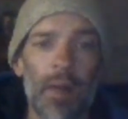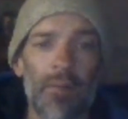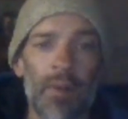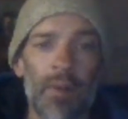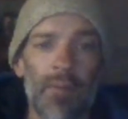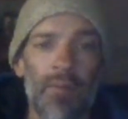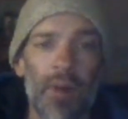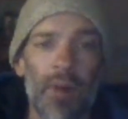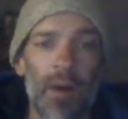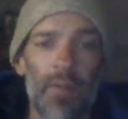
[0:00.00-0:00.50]

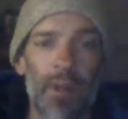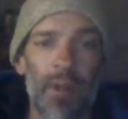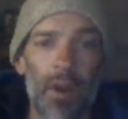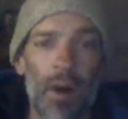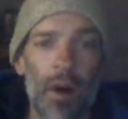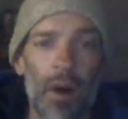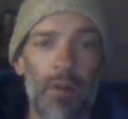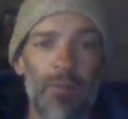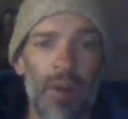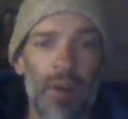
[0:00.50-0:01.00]
and found that
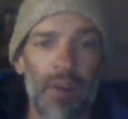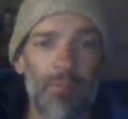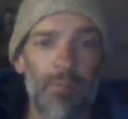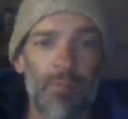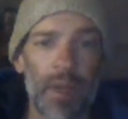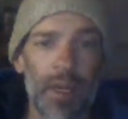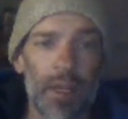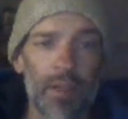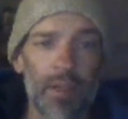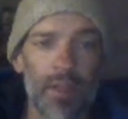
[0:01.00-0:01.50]
all 5
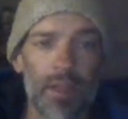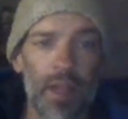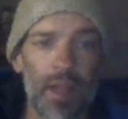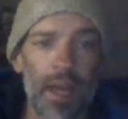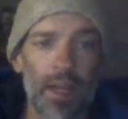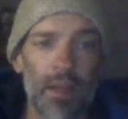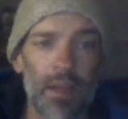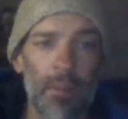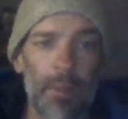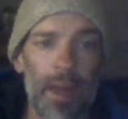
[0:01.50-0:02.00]
planets
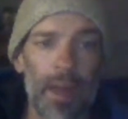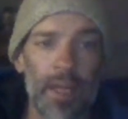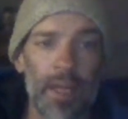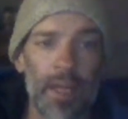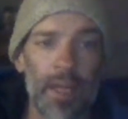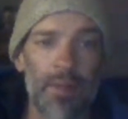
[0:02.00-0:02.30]
lack the massive